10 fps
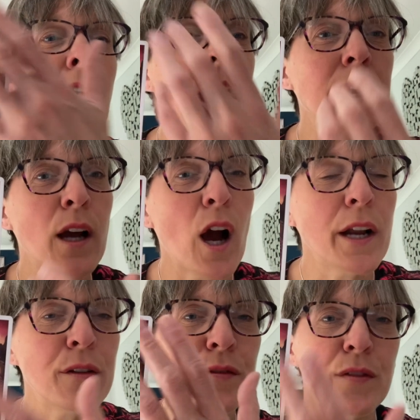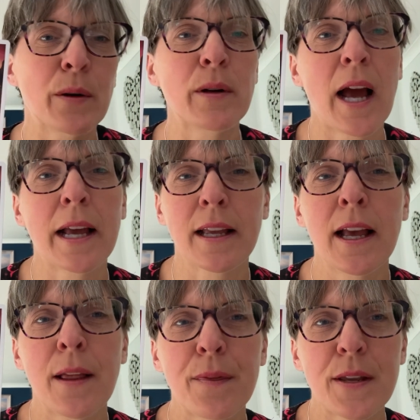I kind of feel like
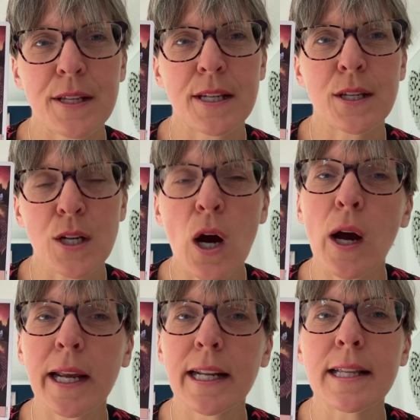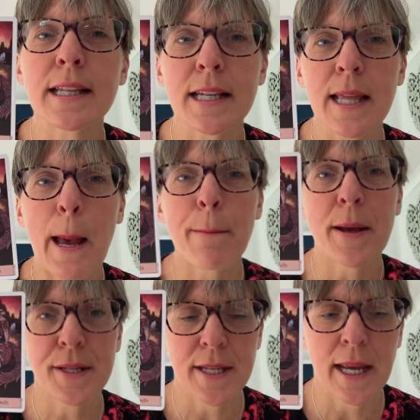this is tying into that
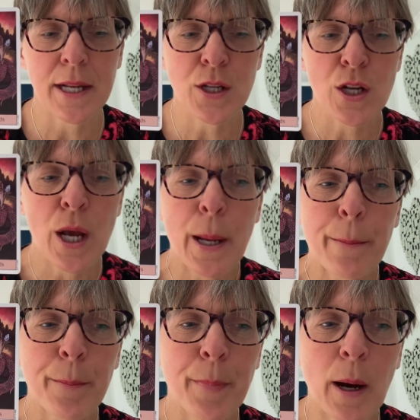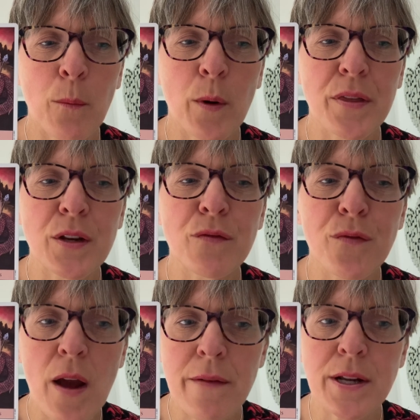message but with a
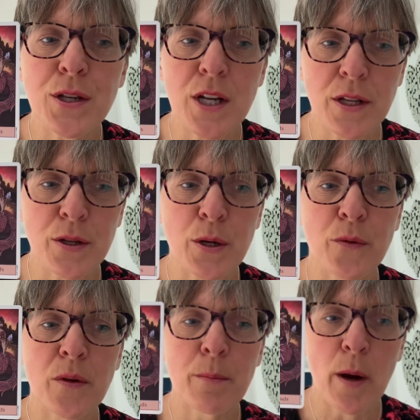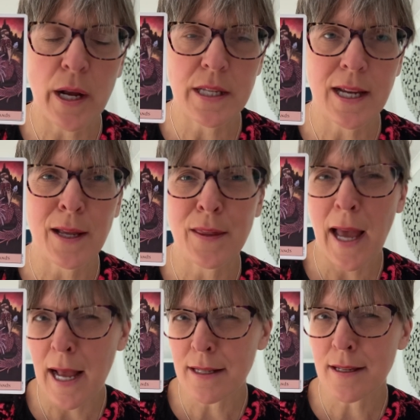very gentle reminder
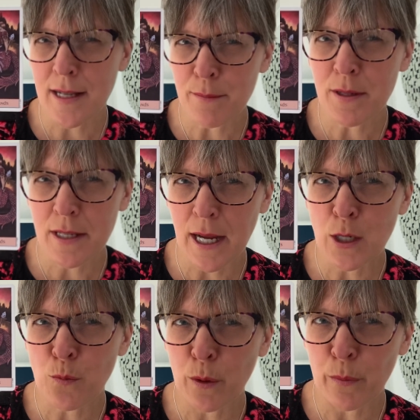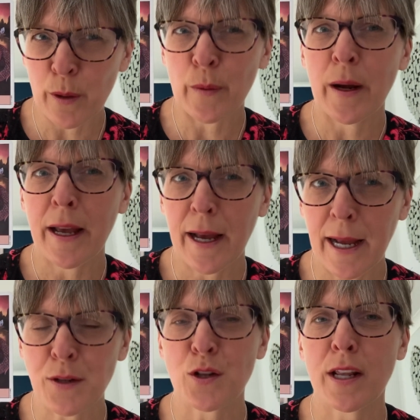that at some stage we will
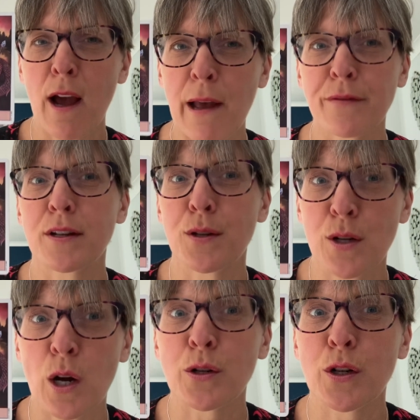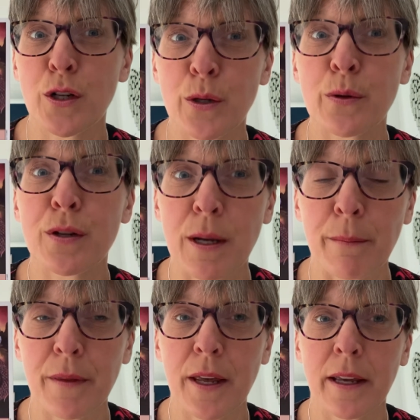actually have to start to do
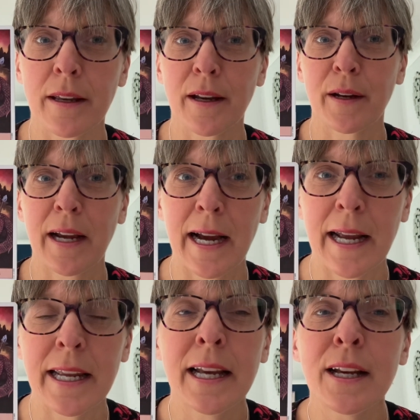something, okay?